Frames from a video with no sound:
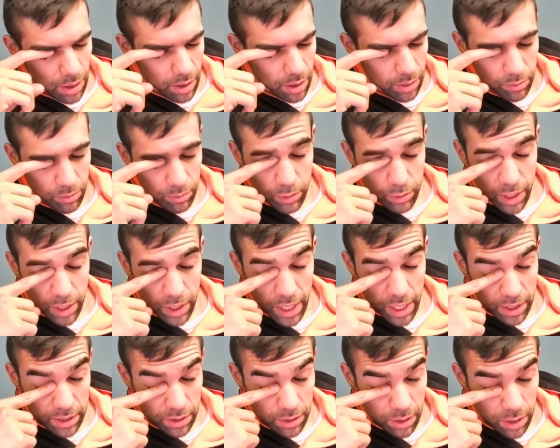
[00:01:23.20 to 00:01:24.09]
we
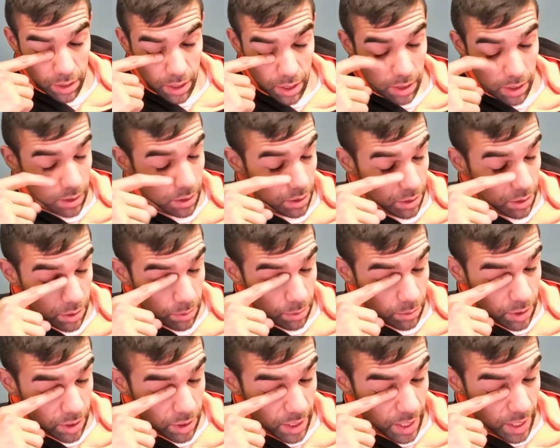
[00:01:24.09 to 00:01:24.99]
had some
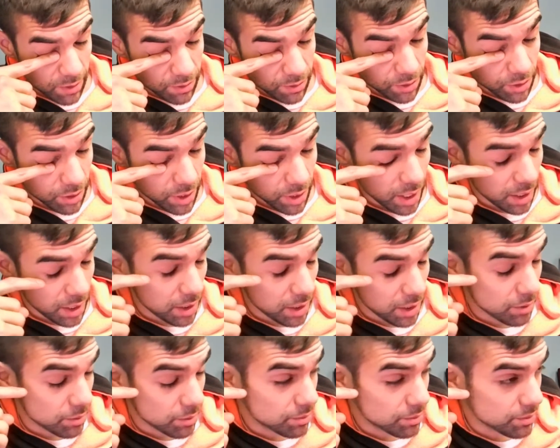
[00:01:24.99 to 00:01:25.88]
staff
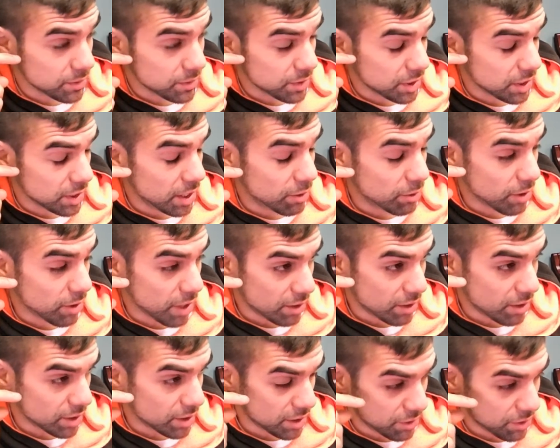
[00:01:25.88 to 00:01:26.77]
training, and they were
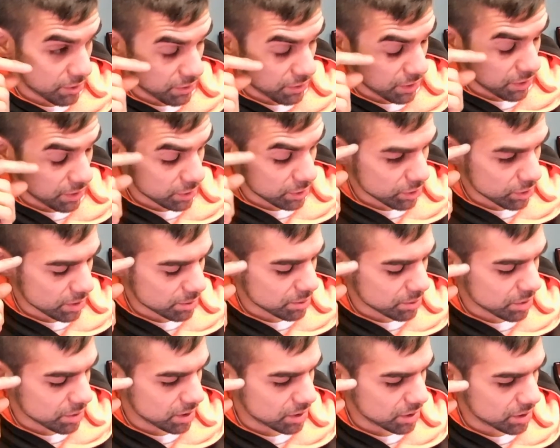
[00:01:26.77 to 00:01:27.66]
out on a field trip
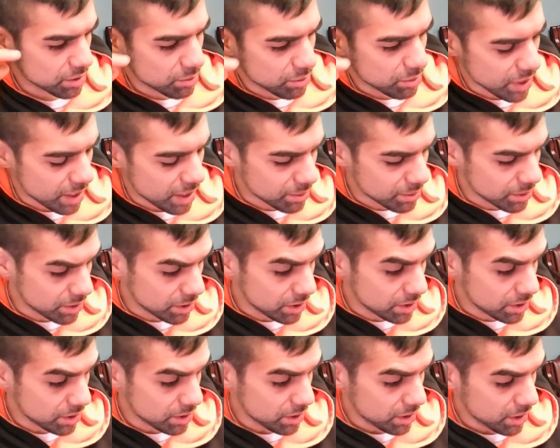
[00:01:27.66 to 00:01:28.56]
seeing some
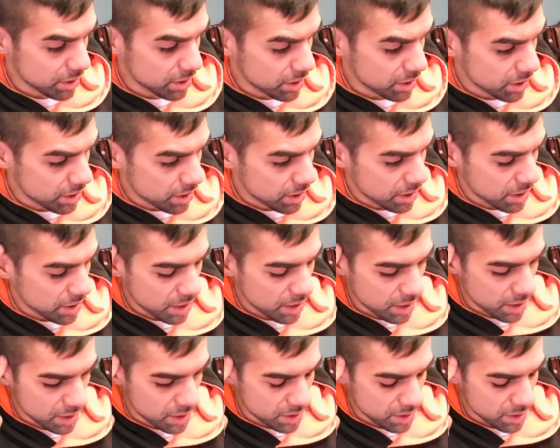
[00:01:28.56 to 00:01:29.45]
properties,
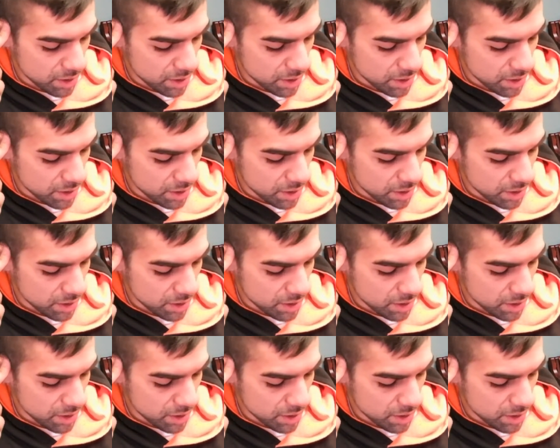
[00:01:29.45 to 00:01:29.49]
and